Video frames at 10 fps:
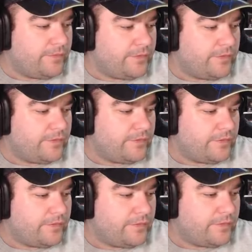
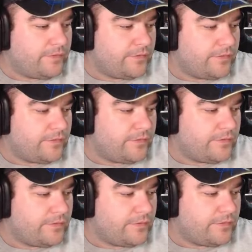
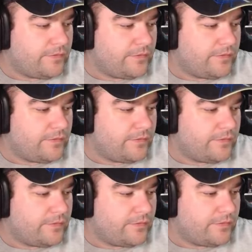
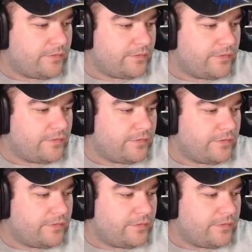
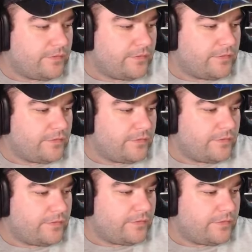Nothing is said.